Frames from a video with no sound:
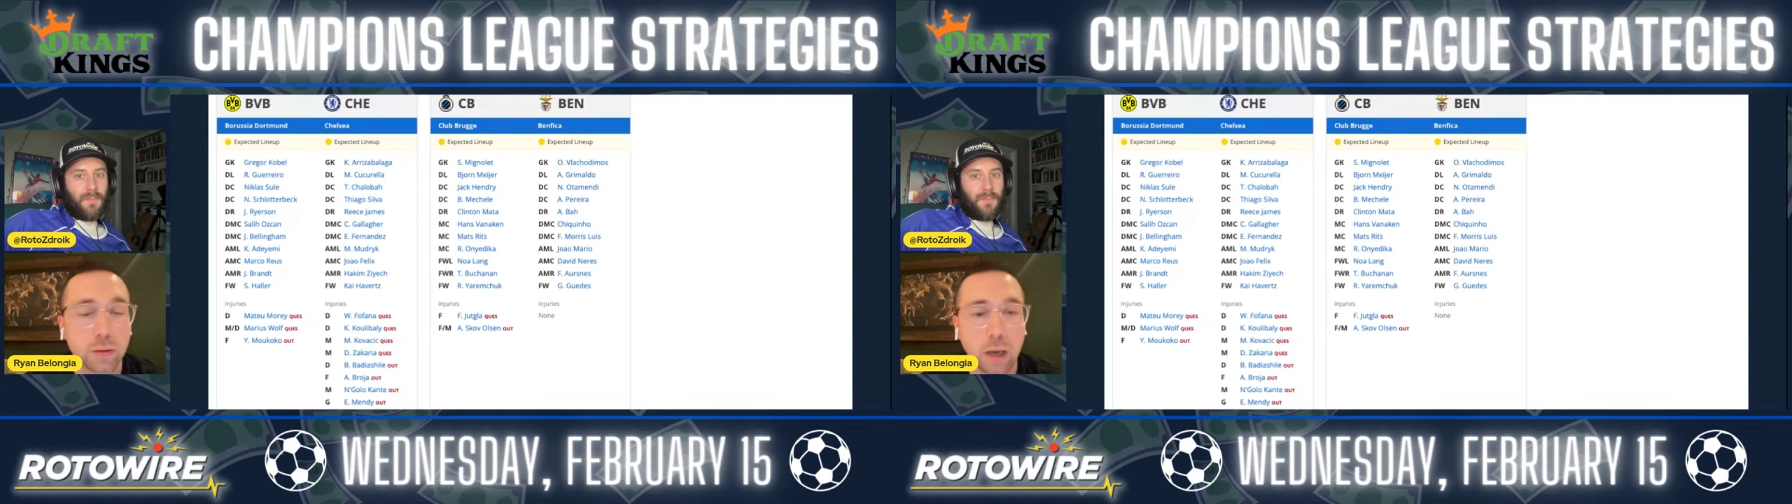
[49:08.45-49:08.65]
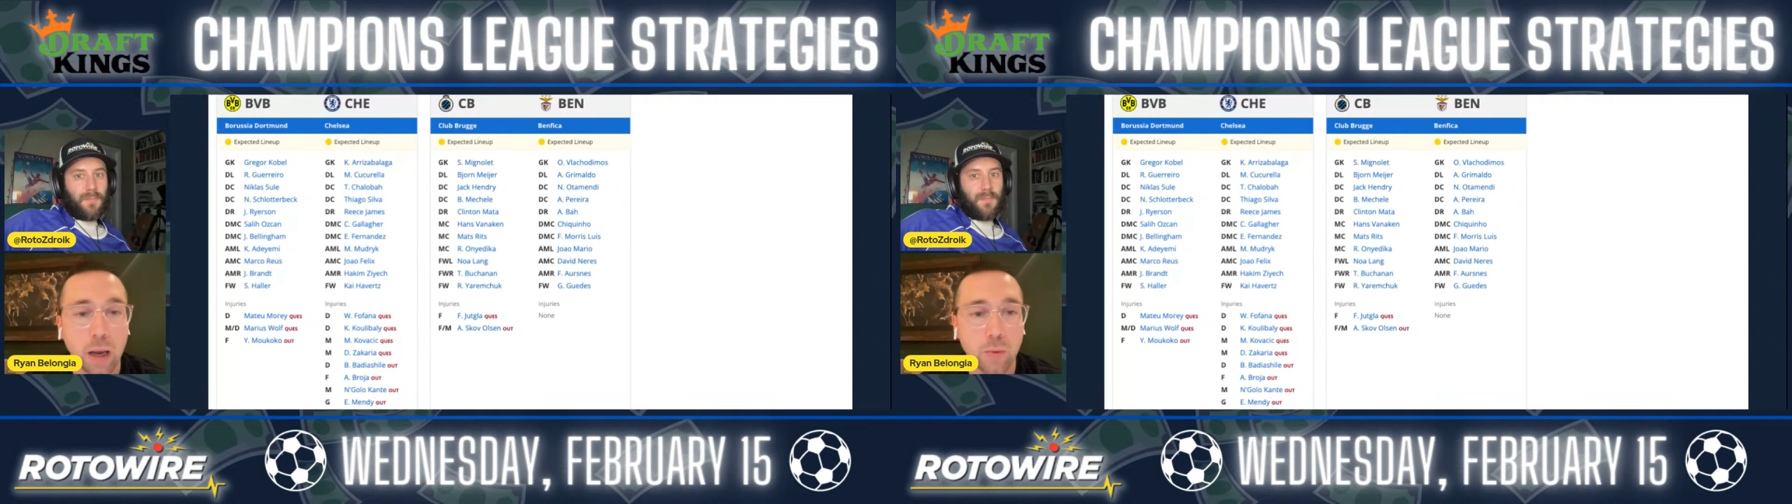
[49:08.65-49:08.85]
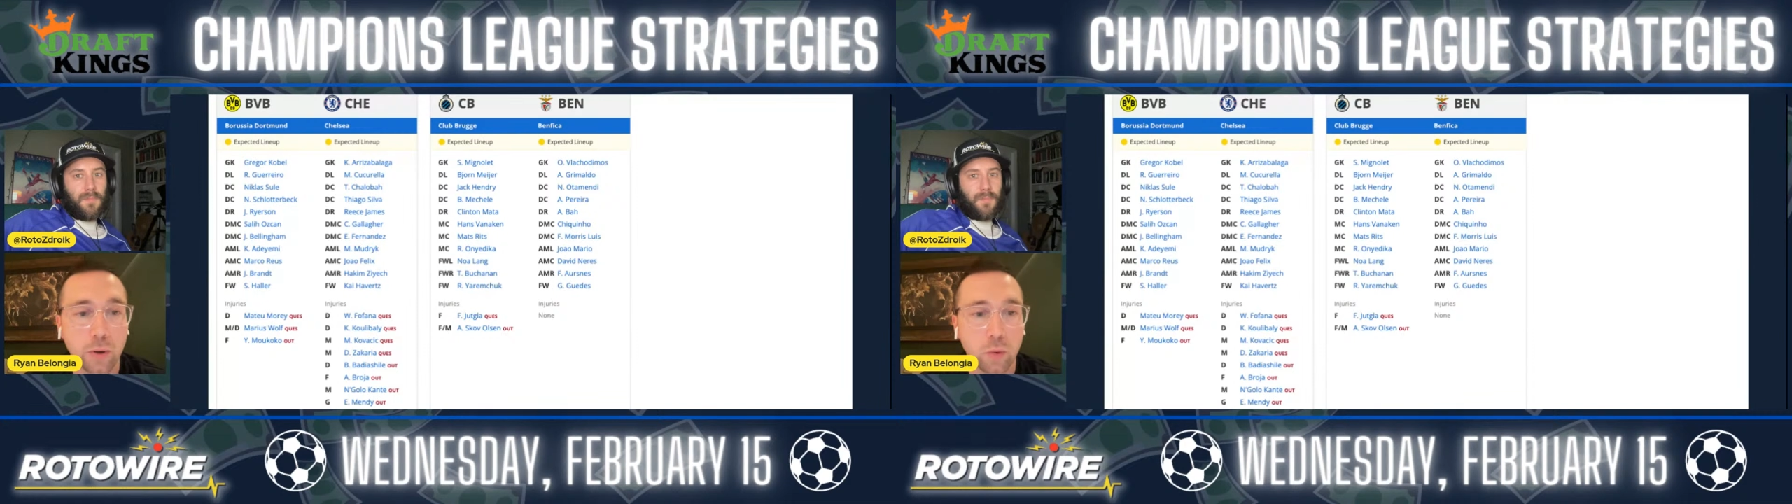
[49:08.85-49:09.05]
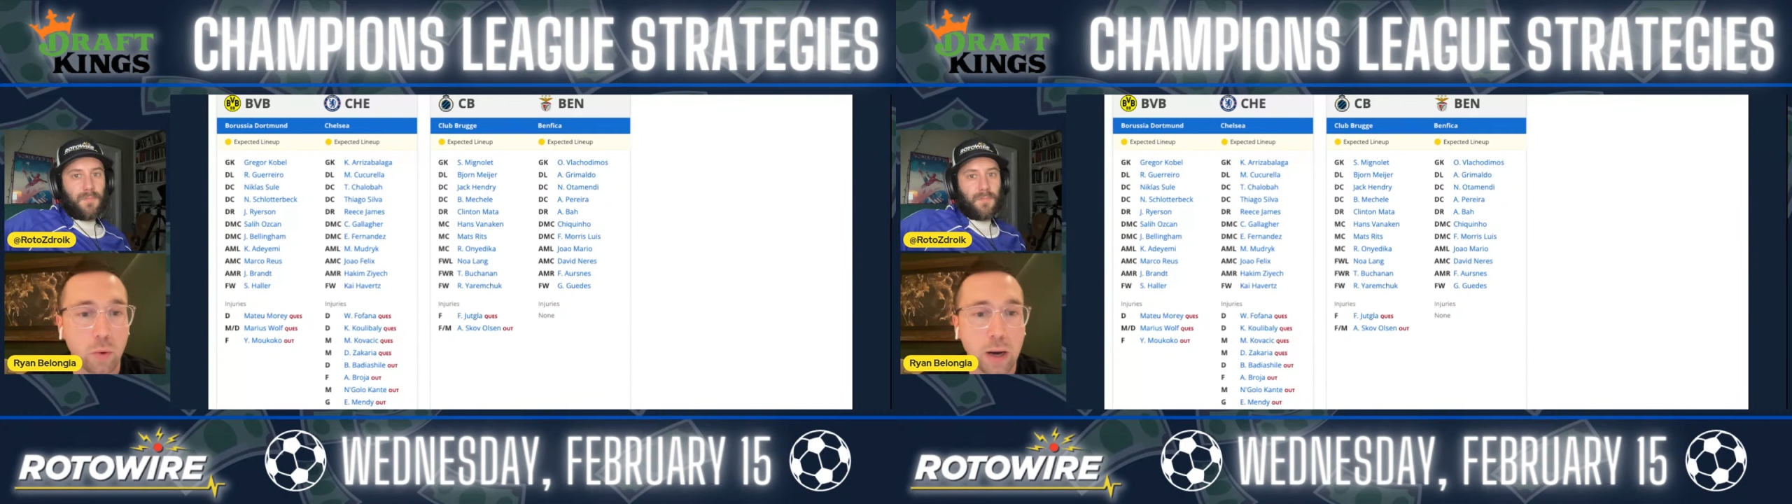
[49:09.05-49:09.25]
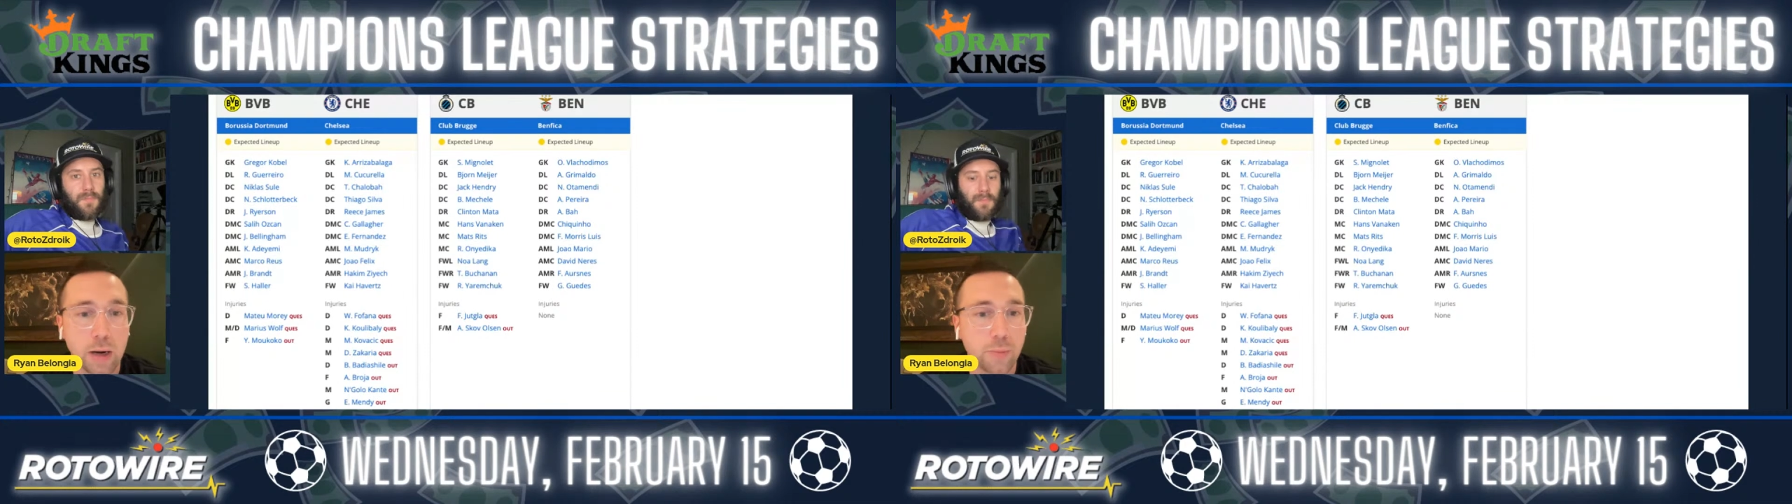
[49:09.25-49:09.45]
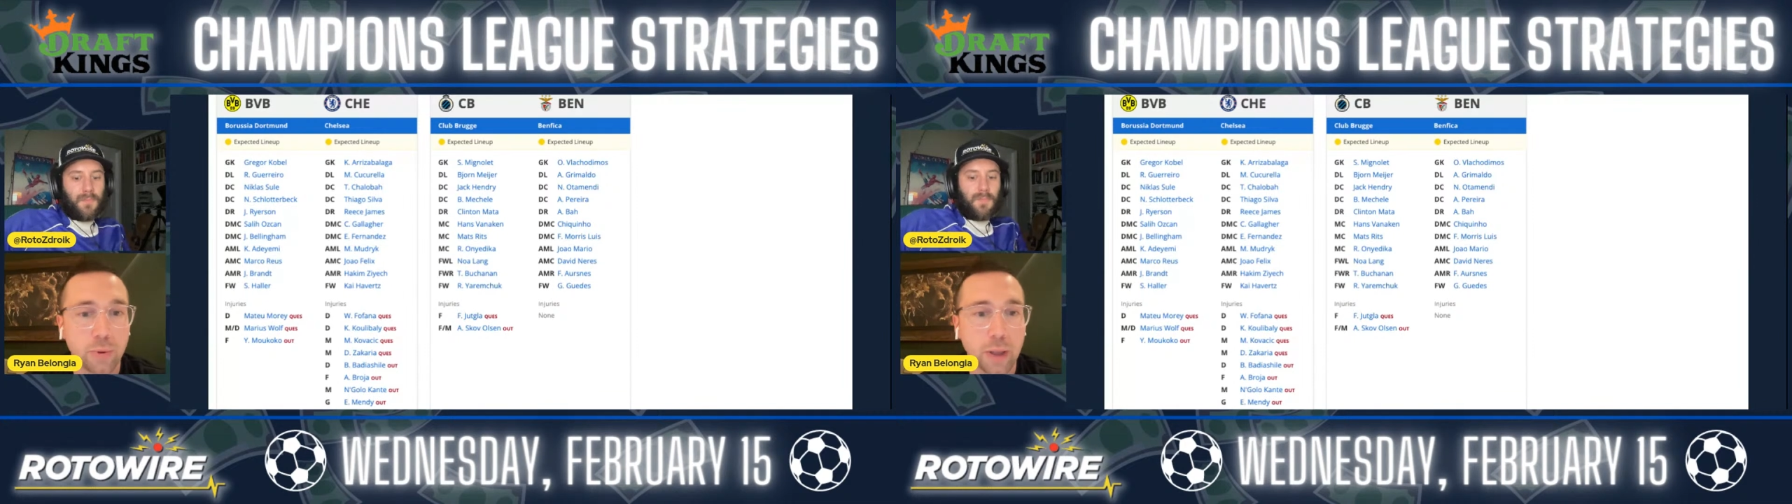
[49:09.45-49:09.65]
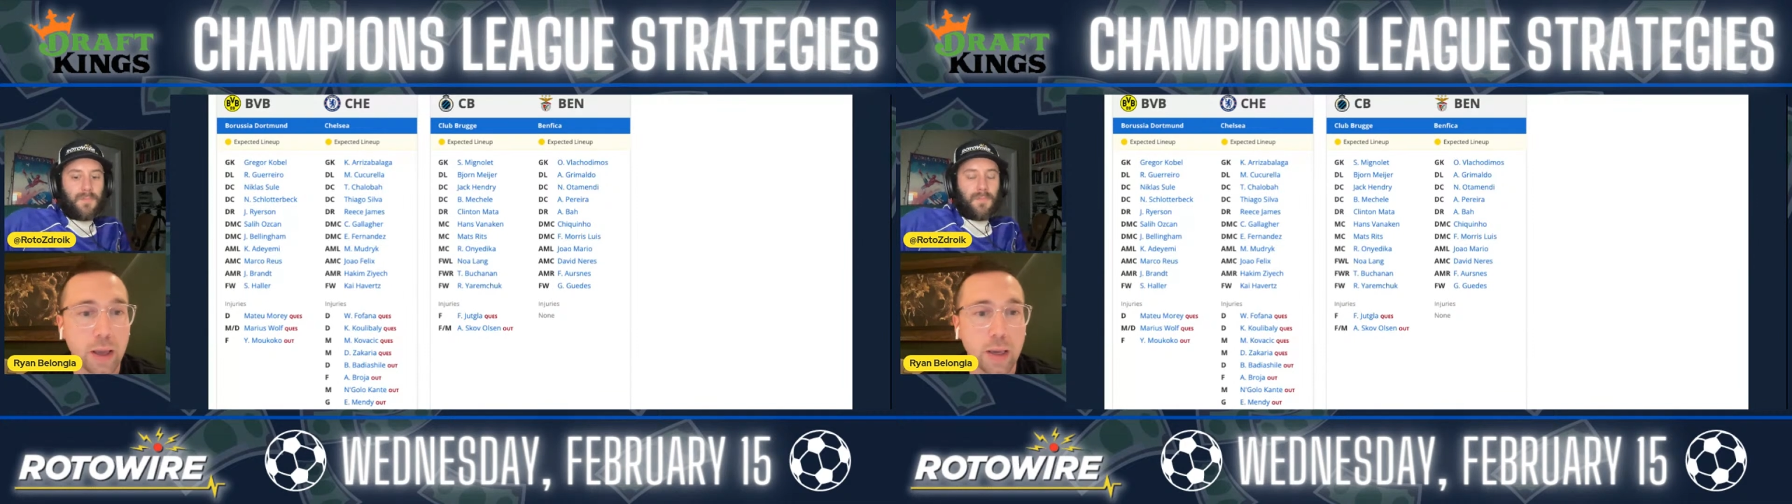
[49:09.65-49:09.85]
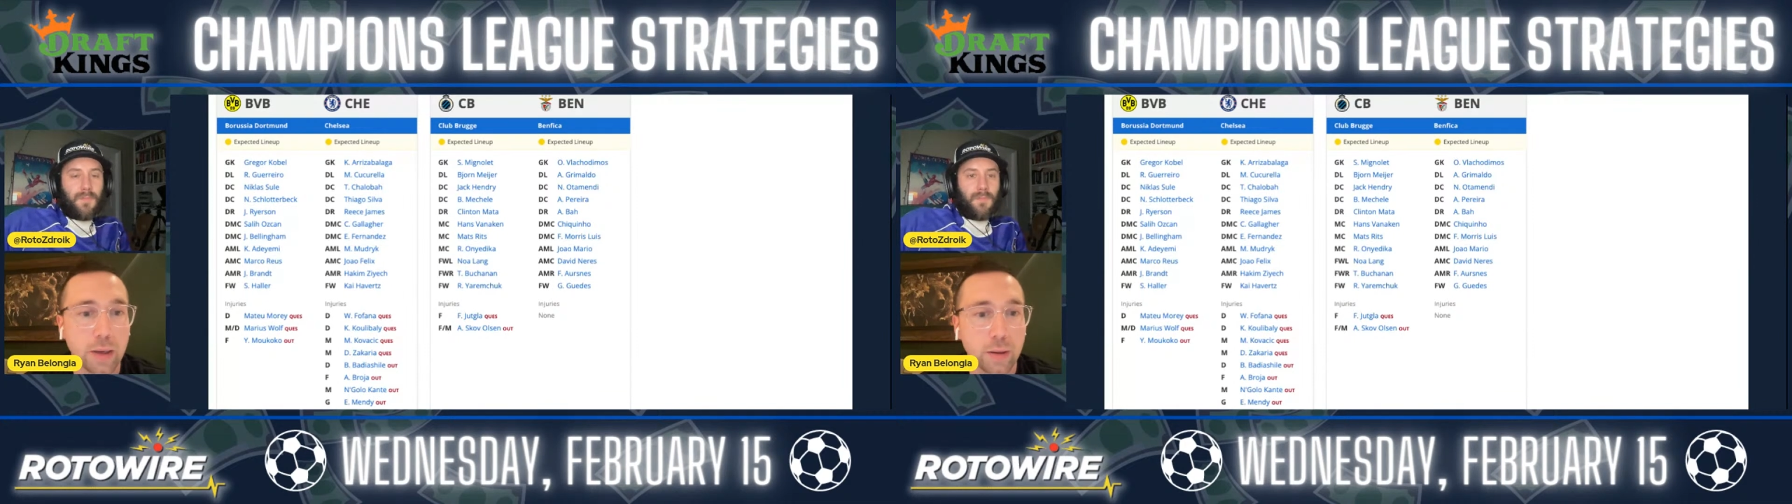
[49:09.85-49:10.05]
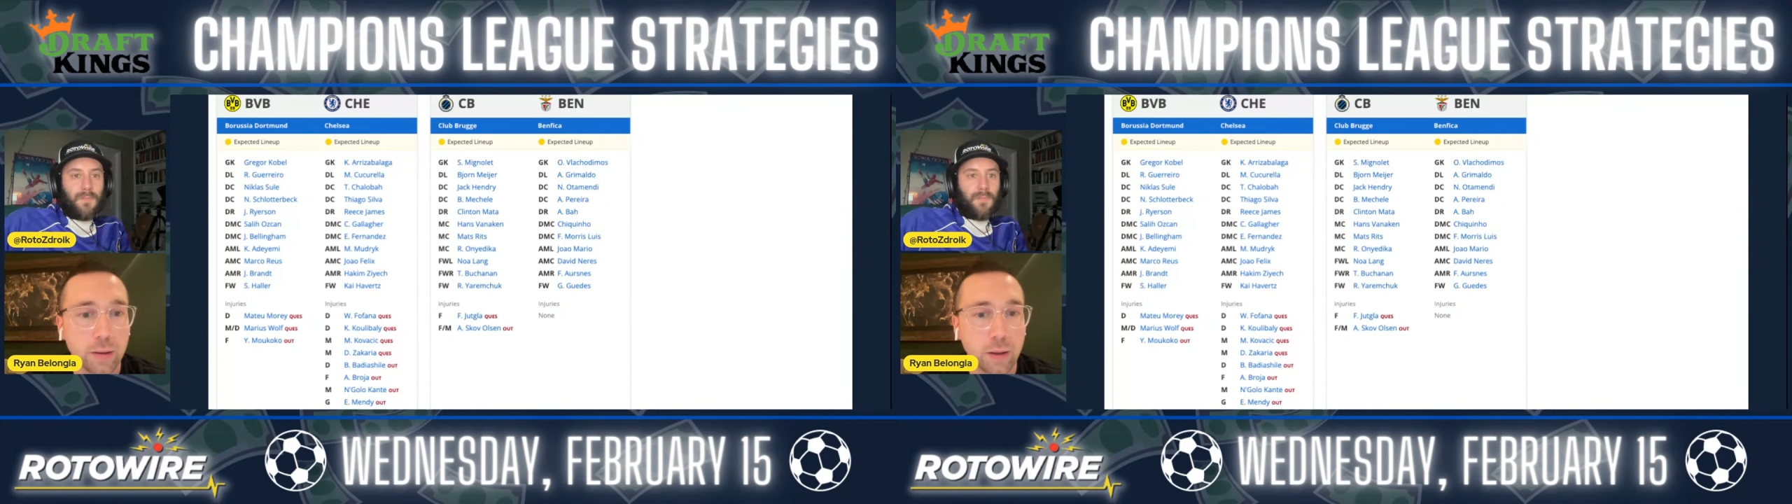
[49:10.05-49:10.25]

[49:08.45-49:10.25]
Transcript: I wouldn't want to play